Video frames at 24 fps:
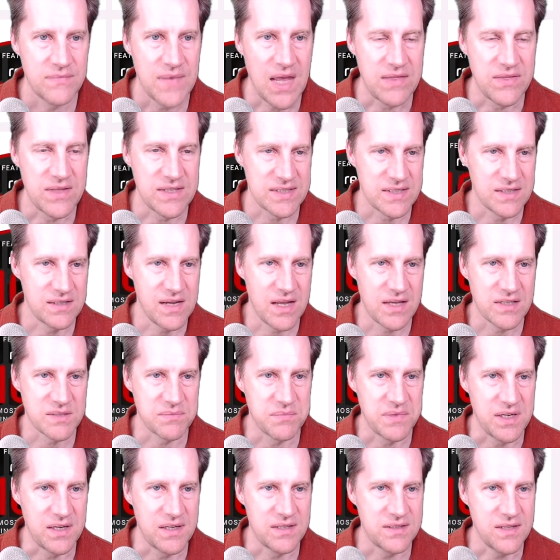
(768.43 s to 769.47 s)
And this
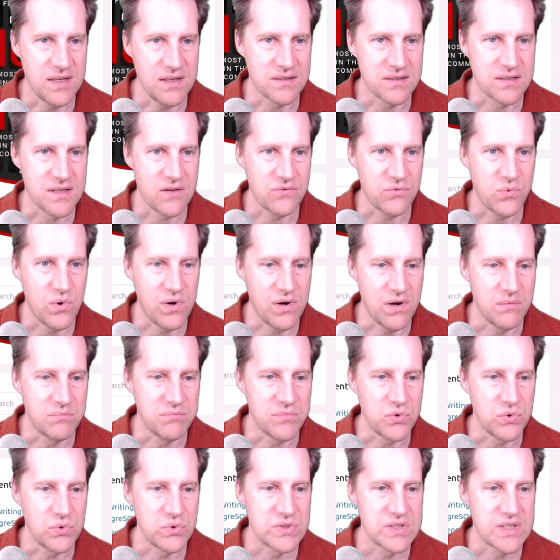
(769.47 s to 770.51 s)
announcement is at
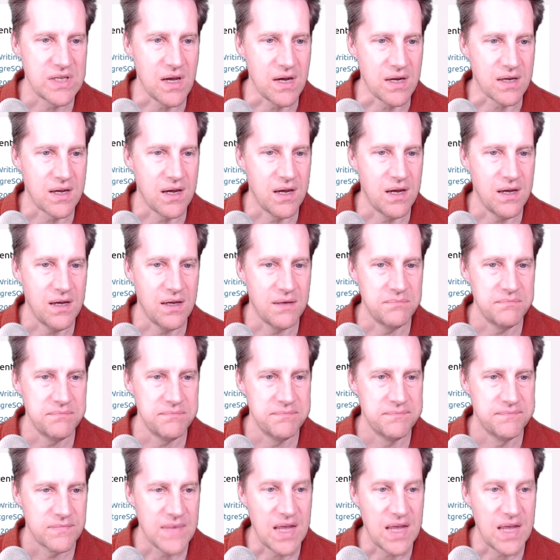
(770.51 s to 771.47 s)
softwareandbooze.com.